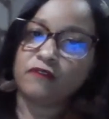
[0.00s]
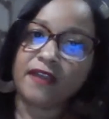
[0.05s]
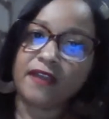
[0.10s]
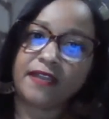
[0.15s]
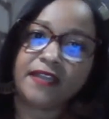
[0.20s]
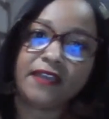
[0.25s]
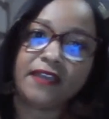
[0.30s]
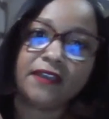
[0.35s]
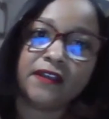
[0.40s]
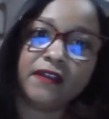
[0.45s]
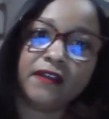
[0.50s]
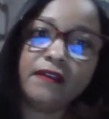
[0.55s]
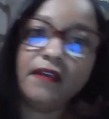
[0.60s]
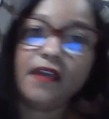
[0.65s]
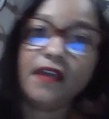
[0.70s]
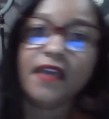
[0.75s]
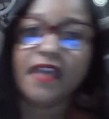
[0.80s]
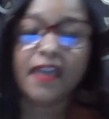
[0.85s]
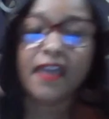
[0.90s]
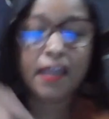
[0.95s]
right here.
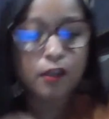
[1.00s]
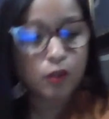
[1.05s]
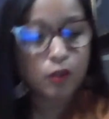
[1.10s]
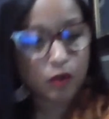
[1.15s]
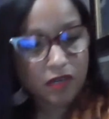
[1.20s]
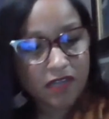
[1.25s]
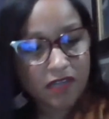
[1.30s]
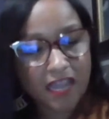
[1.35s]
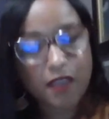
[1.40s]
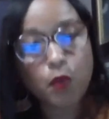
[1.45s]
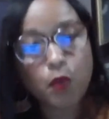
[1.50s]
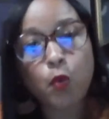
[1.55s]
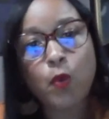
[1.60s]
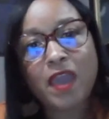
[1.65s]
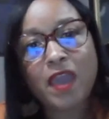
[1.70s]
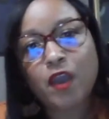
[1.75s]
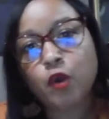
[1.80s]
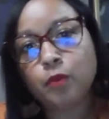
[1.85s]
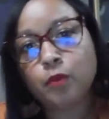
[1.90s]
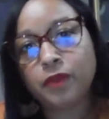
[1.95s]
It looked like
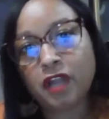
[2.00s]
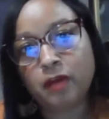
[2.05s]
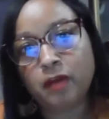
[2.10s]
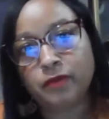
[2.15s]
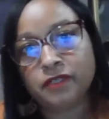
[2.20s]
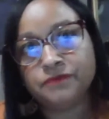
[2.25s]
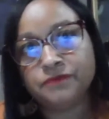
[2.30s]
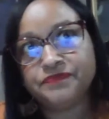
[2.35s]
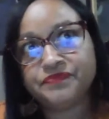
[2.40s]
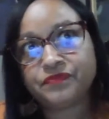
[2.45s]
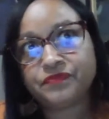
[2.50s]
whale blubber.